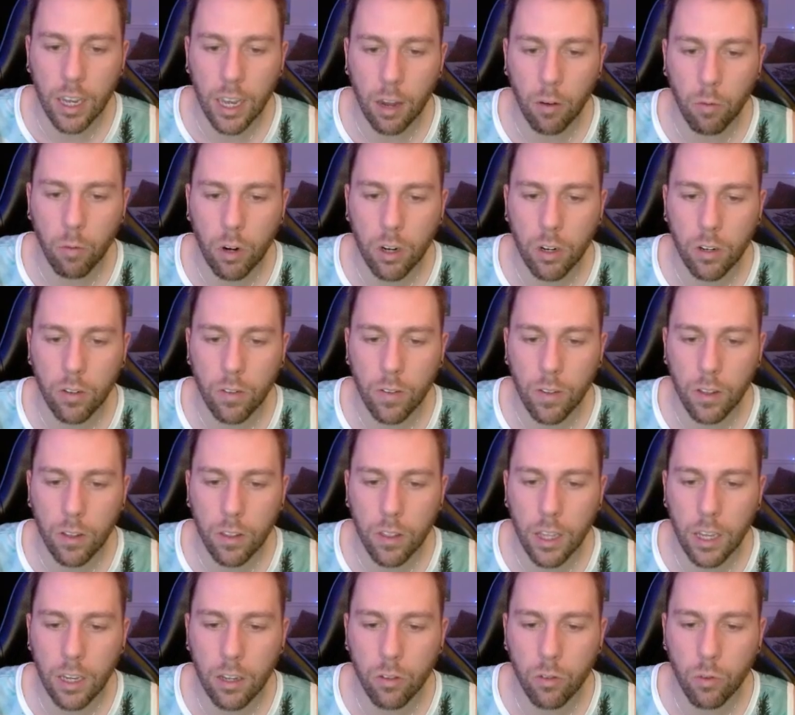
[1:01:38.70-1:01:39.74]
one of the
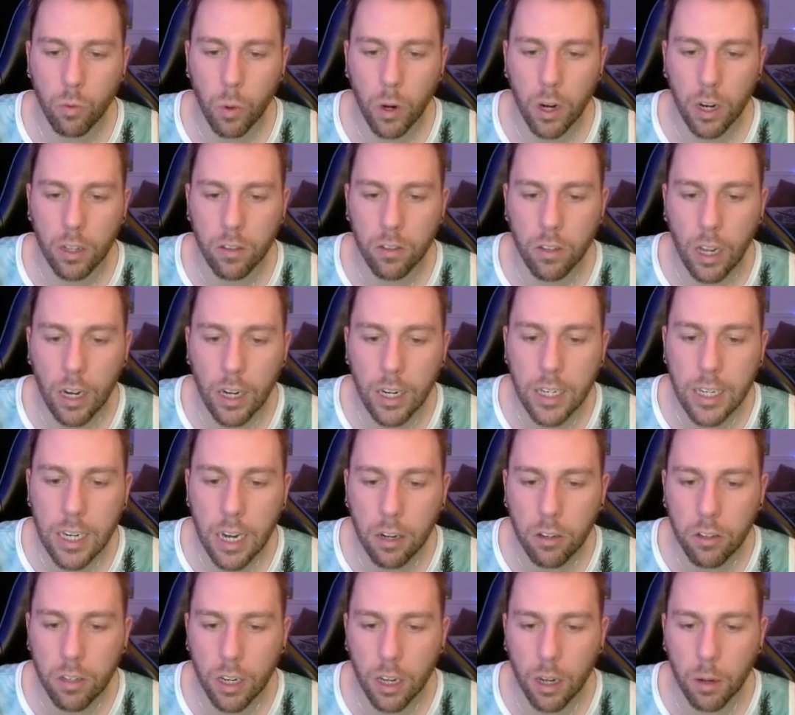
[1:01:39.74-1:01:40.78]
things where it's not a
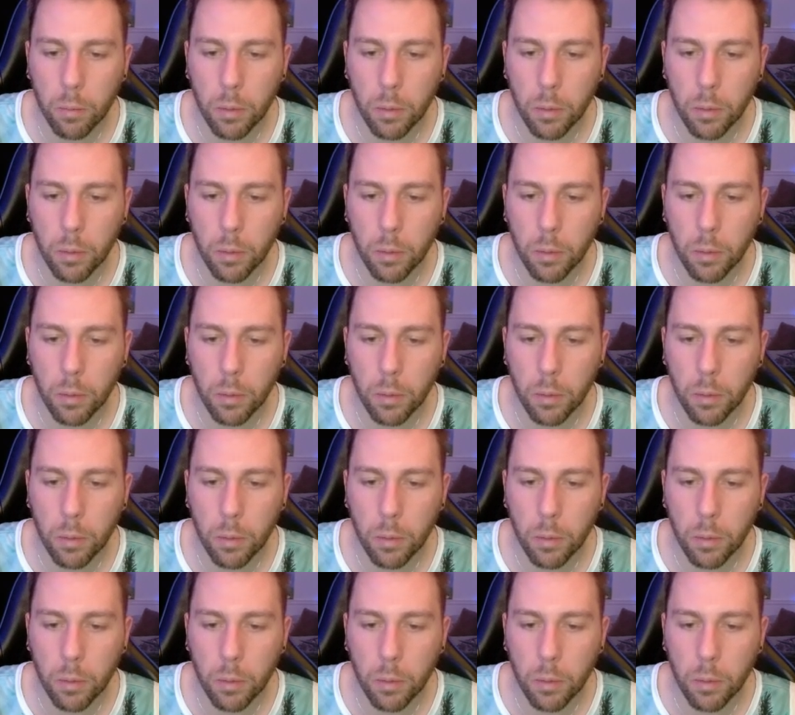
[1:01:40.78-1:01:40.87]
delta,